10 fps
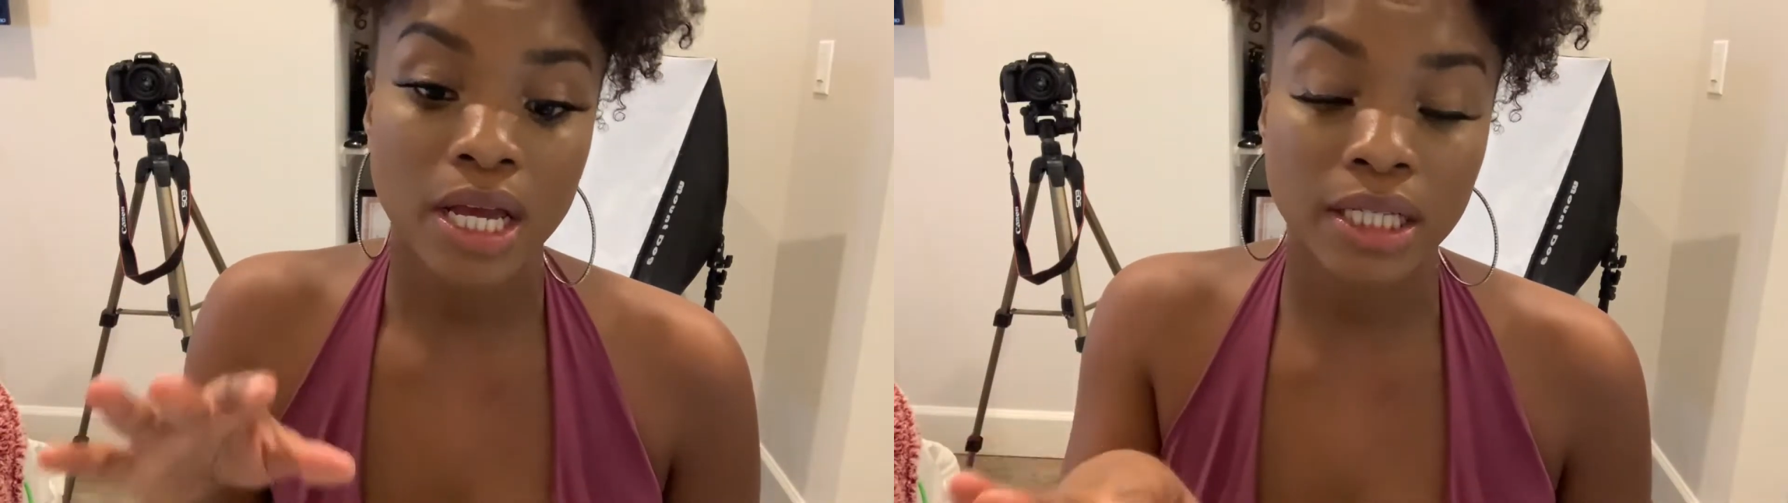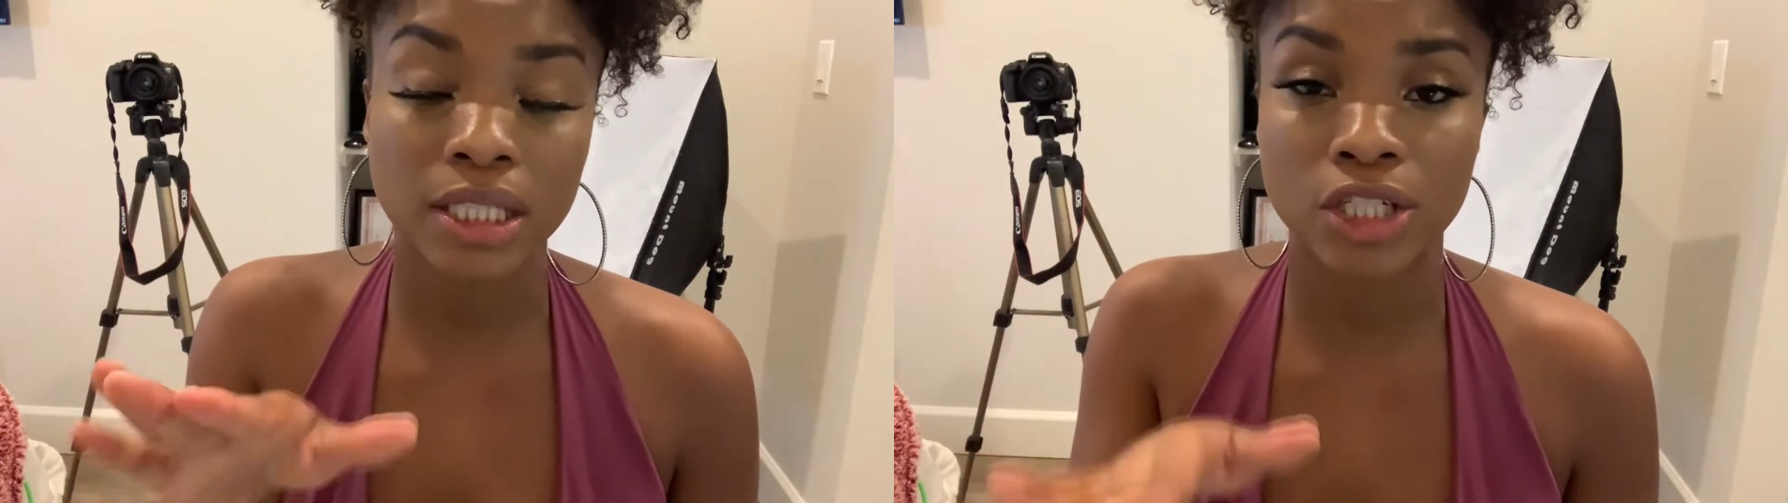
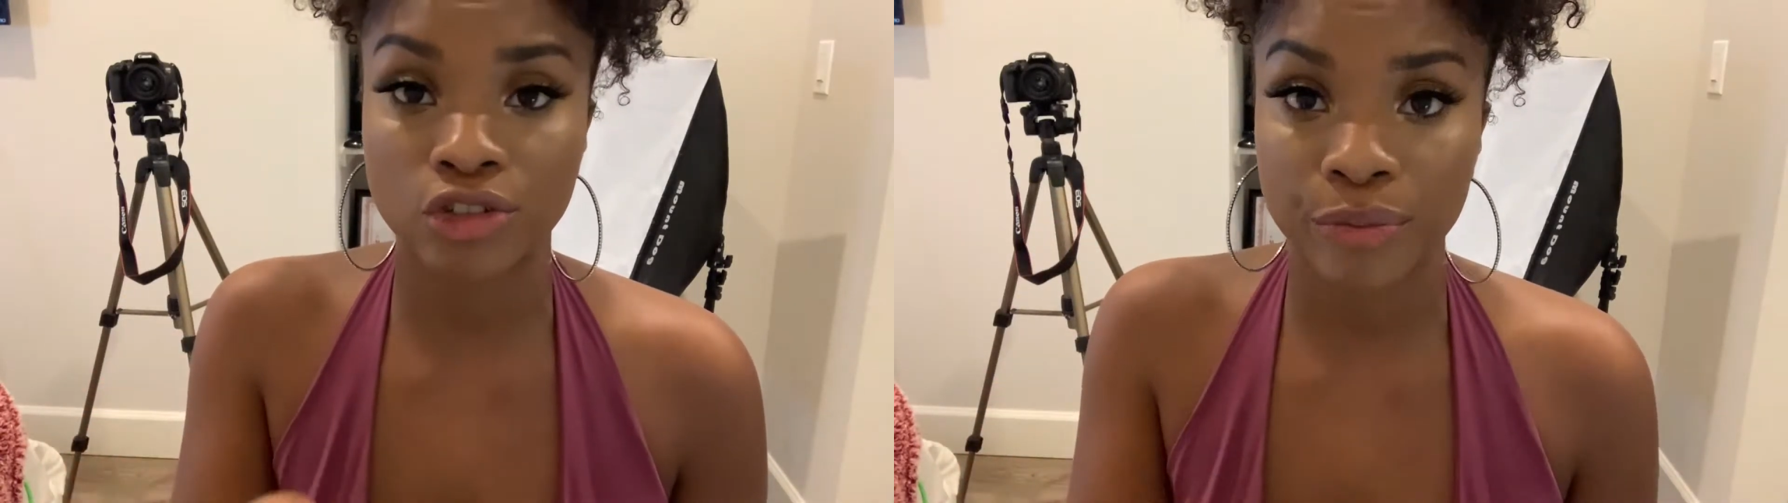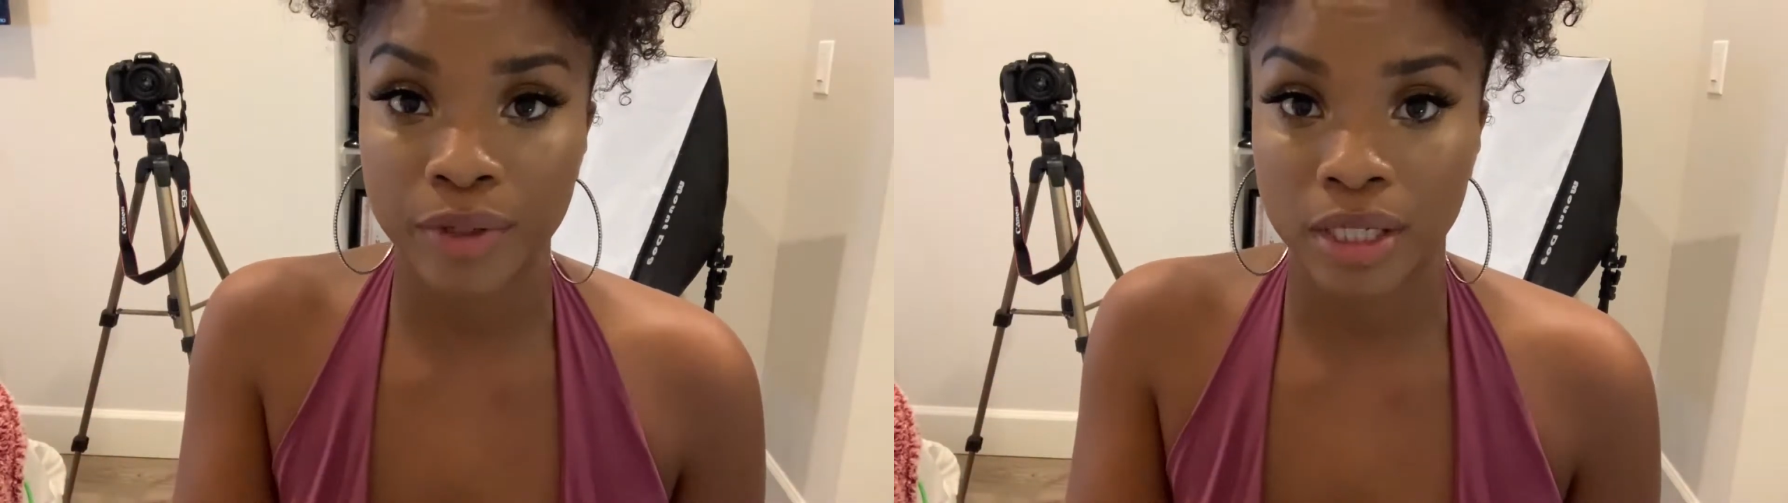is
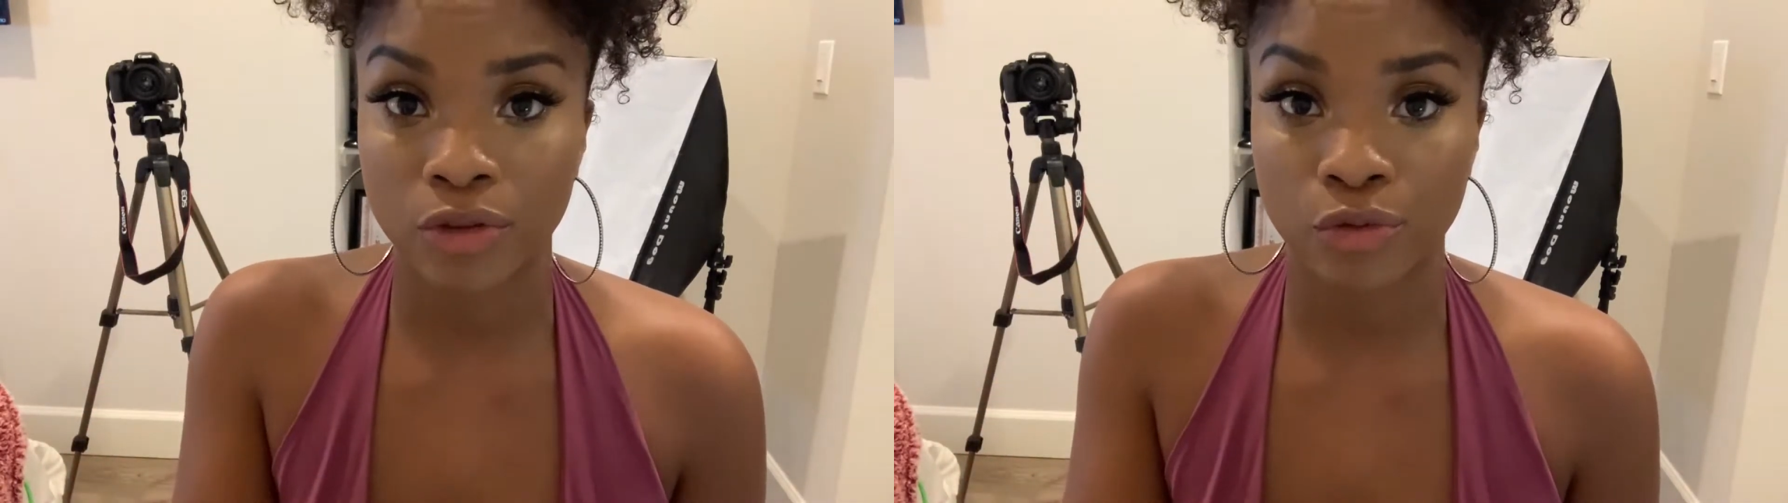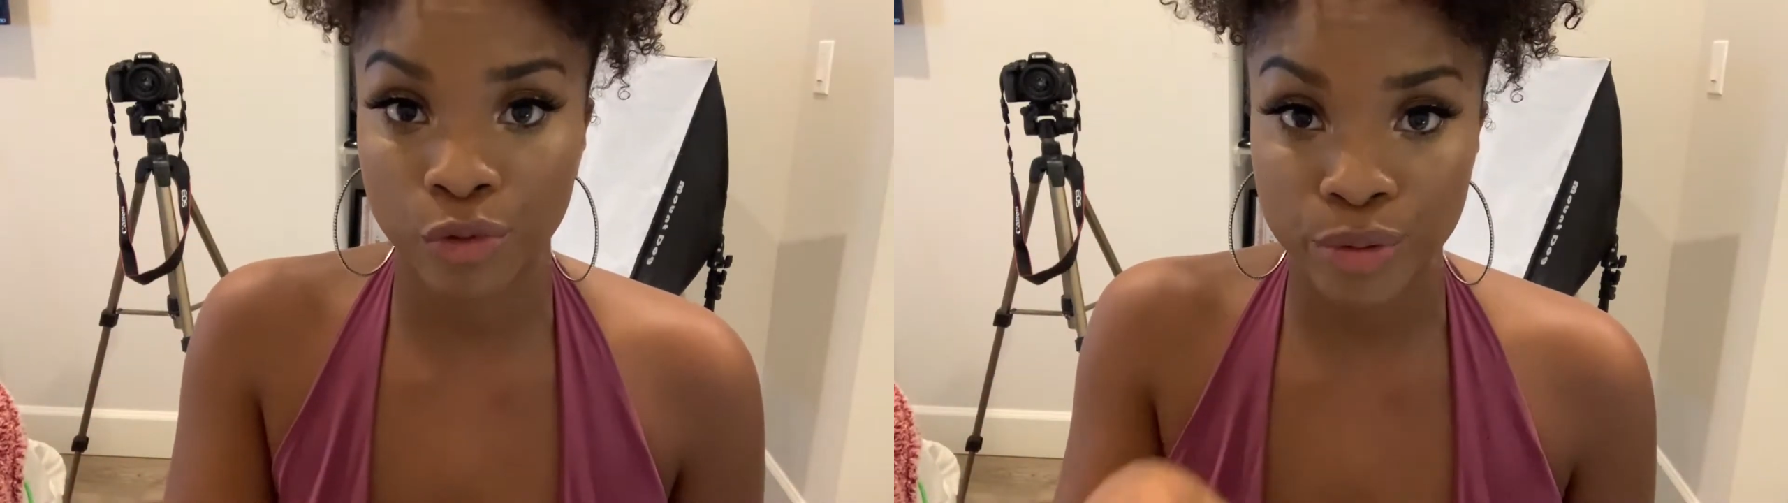distributed
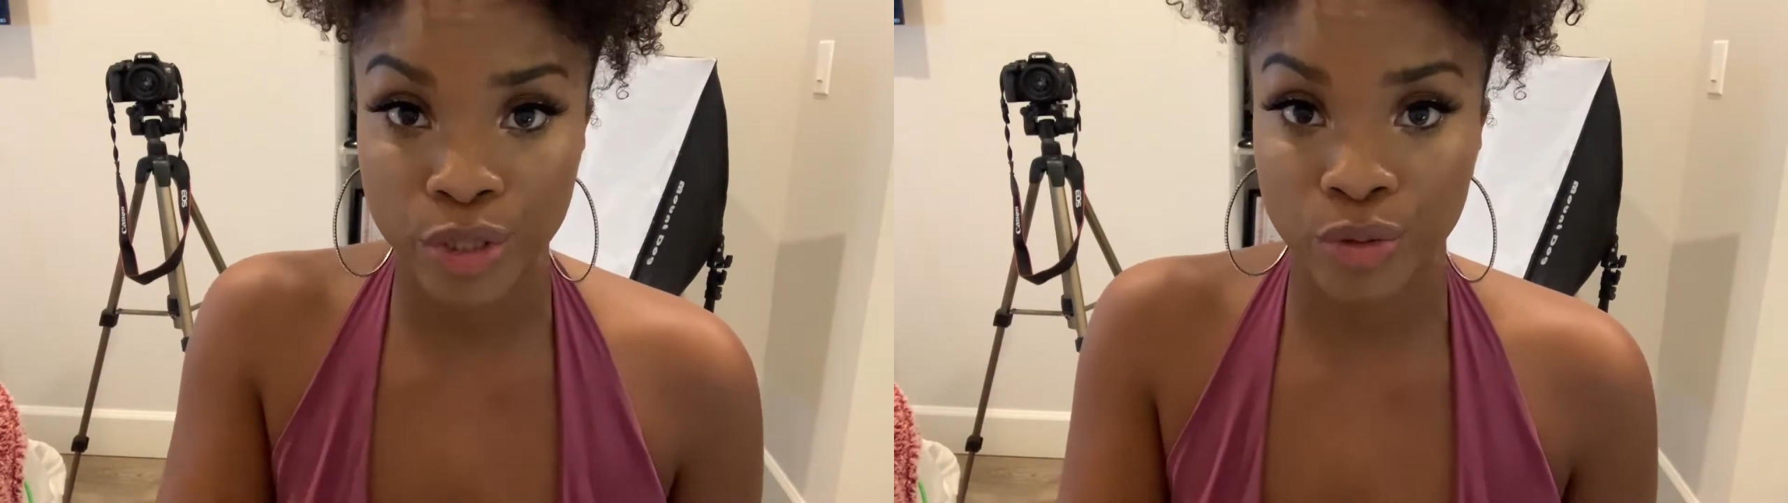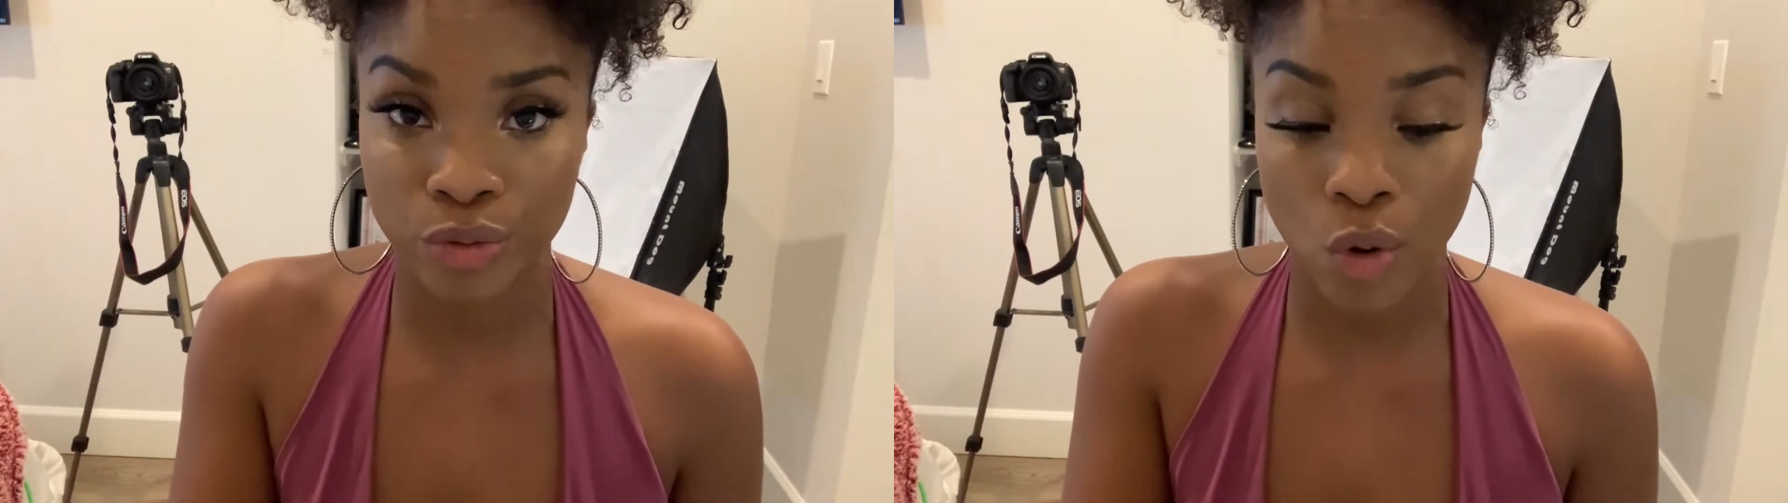through
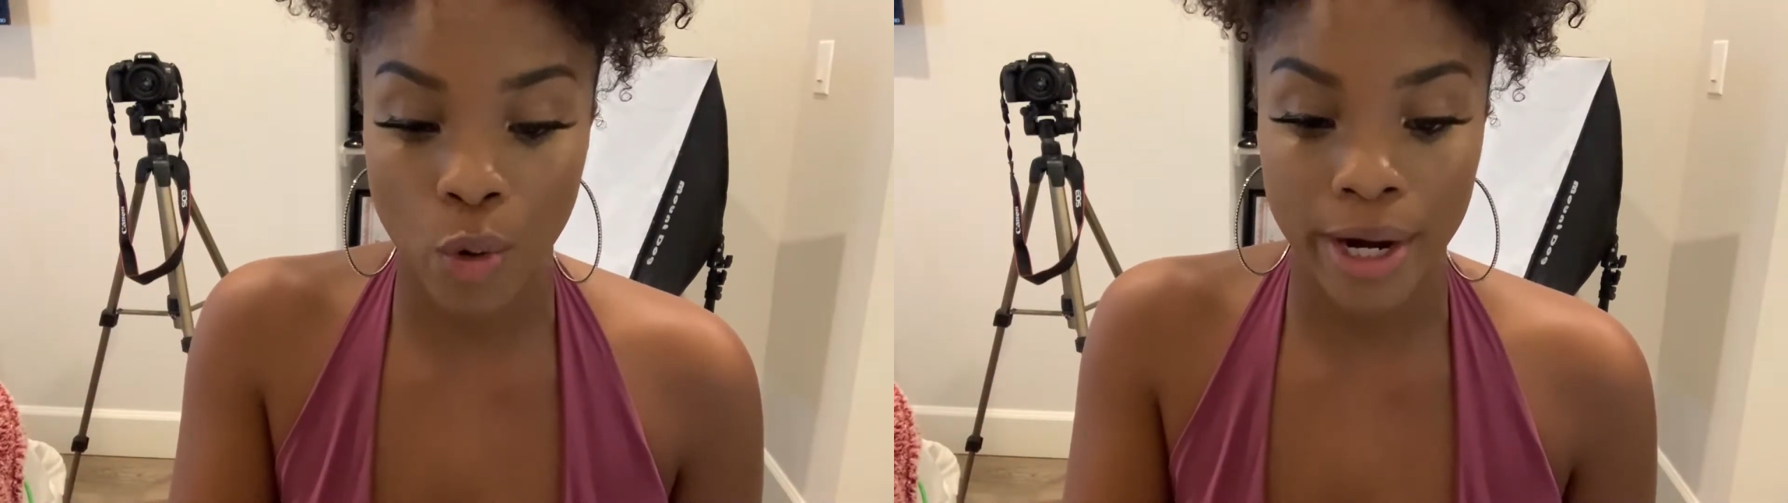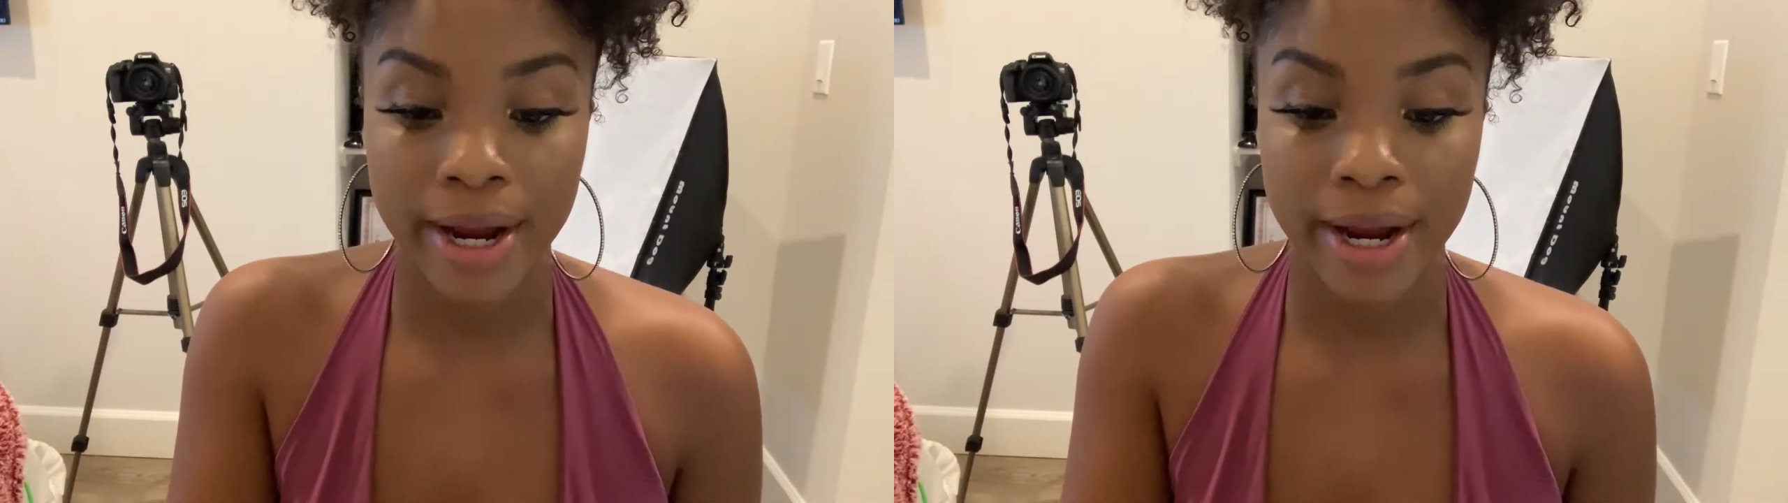TuneCore.